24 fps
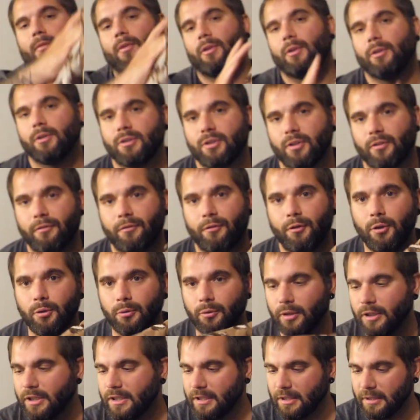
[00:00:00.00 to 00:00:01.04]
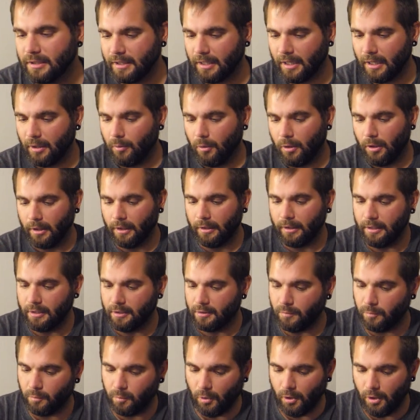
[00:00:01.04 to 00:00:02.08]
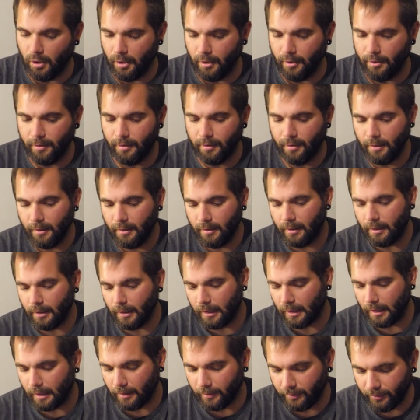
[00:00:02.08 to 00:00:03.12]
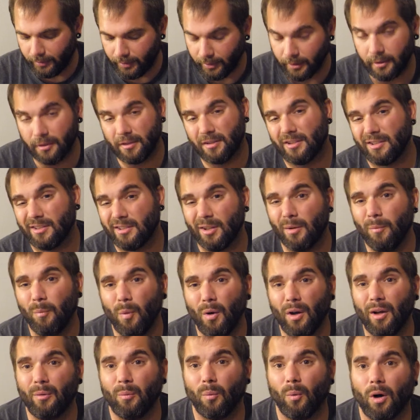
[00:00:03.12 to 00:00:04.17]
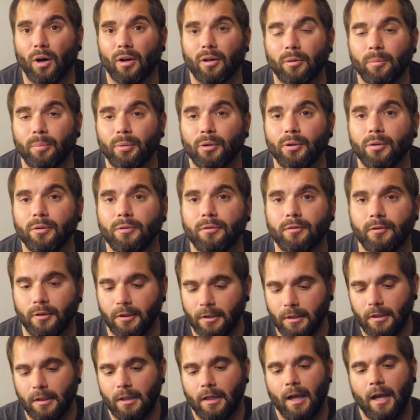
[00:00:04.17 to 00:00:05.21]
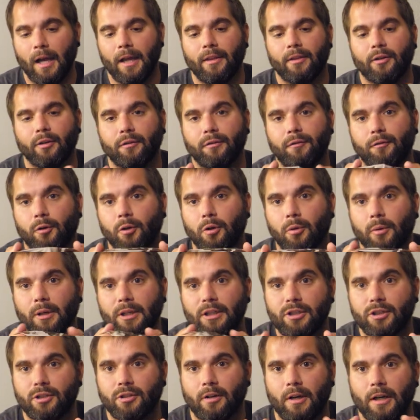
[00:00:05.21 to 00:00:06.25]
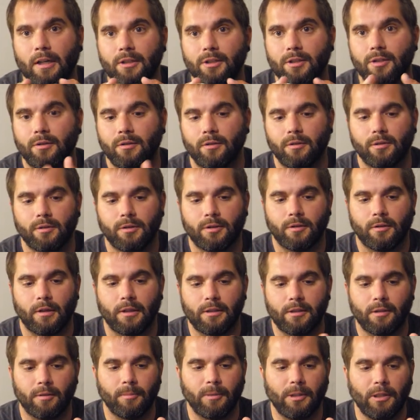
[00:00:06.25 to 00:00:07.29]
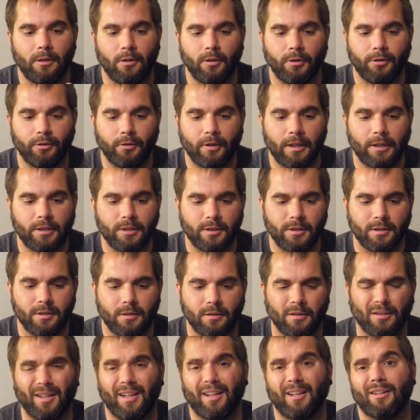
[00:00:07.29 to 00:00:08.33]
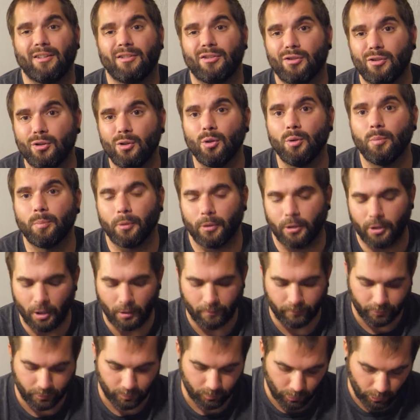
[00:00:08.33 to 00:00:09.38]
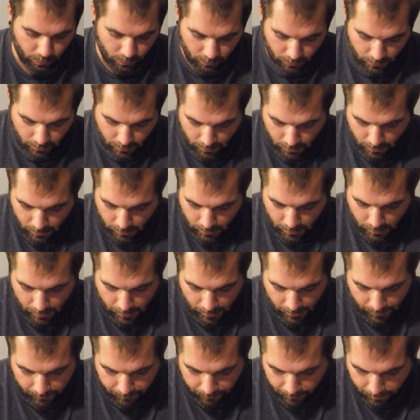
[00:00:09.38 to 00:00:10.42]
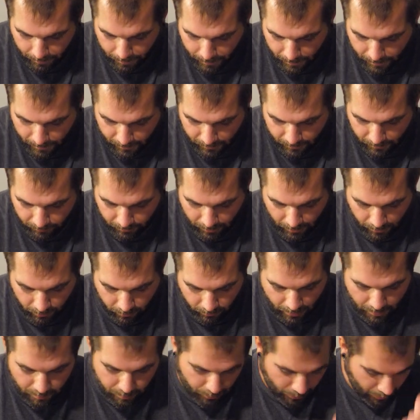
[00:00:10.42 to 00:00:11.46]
there's a few reasons that I wanted these. One, uh, they're somewhat waterproof and they're four-way stretch. You can stretch them in all directions. They're like super comfortable. Um, they've got great